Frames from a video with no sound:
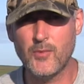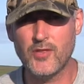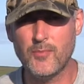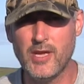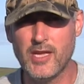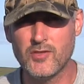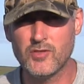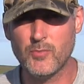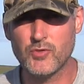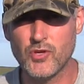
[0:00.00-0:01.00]
with me,
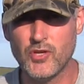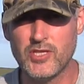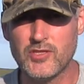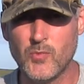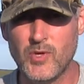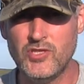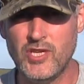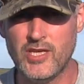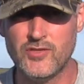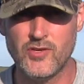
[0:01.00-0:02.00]
subsonics, and
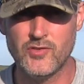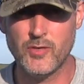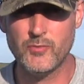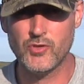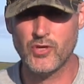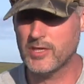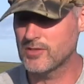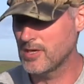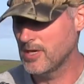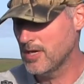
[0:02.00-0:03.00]
Winchester
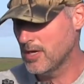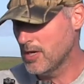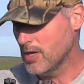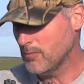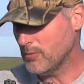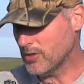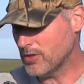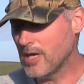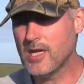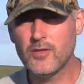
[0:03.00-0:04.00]
subsonics,
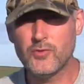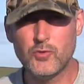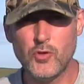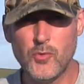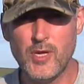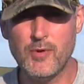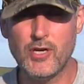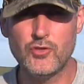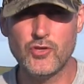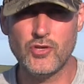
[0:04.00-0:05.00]
but I'll do a wee
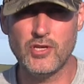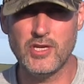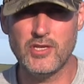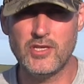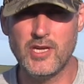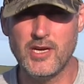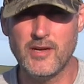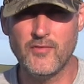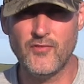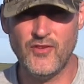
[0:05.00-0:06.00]
bit of shooting
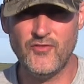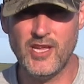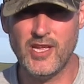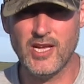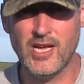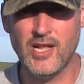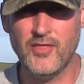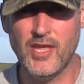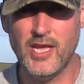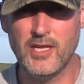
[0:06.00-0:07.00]
at 50
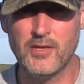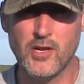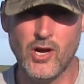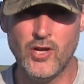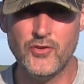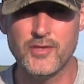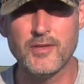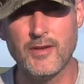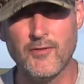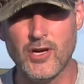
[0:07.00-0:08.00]
and then 100.
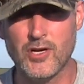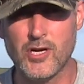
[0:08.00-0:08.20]
I've got a